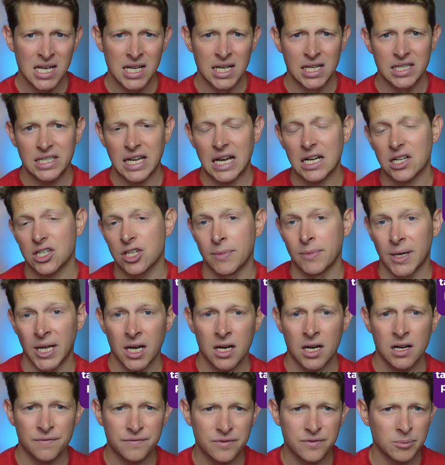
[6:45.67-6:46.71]
taxable
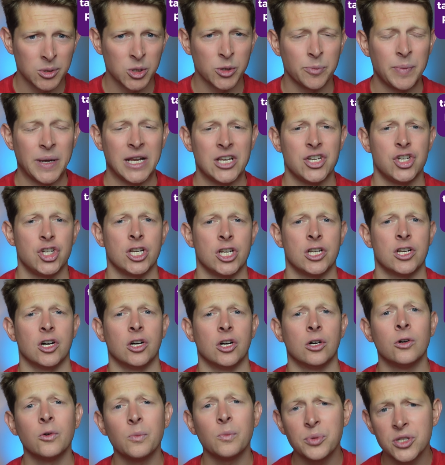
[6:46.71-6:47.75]
income from your pension
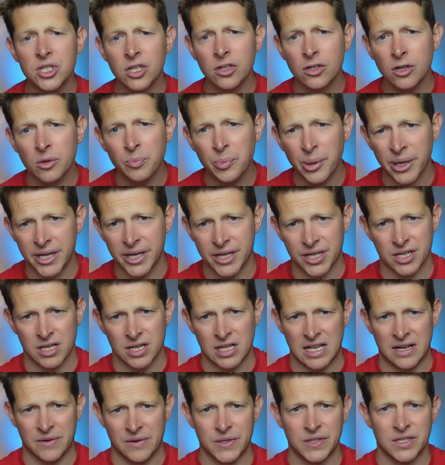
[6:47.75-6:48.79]
up to your personal
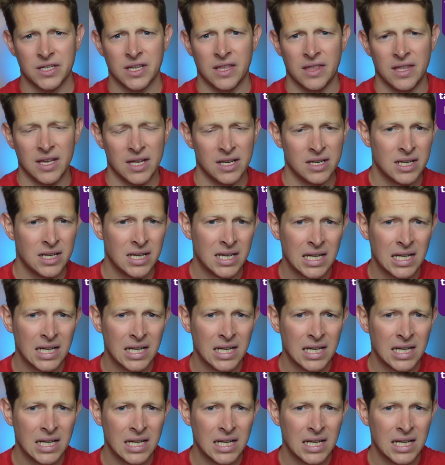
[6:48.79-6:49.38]
allowance and then